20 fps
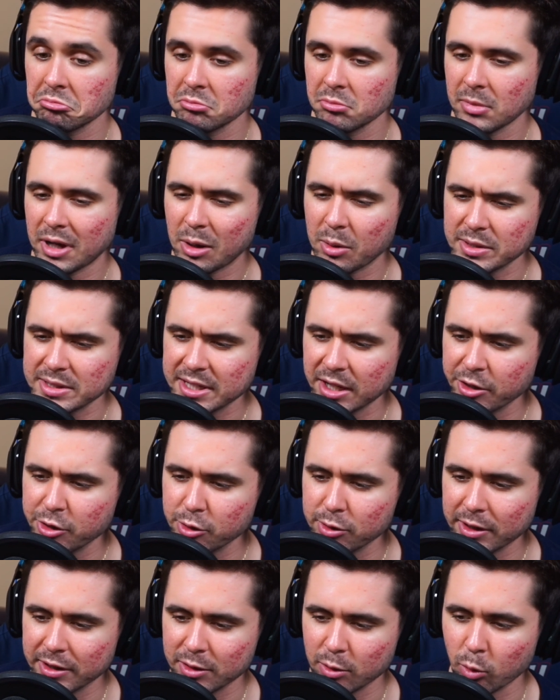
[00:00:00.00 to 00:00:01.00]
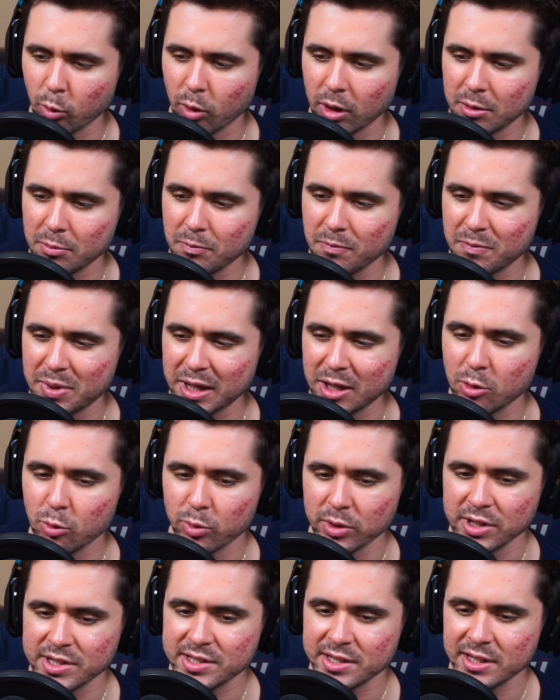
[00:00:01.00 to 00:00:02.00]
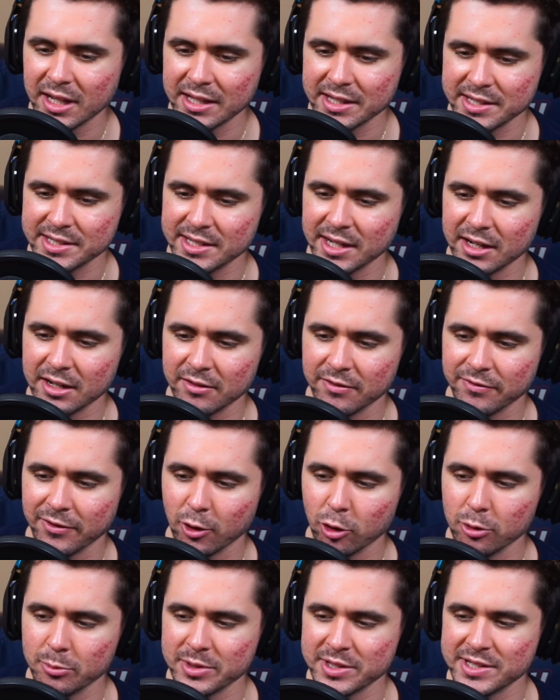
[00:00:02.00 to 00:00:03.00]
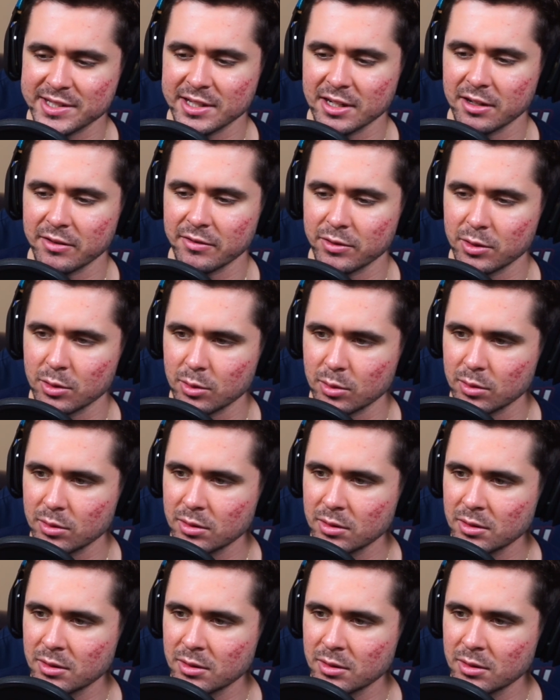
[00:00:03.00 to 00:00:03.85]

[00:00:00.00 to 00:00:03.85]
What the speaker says: I will tell you that the one big reason I decided to follow him instead of you.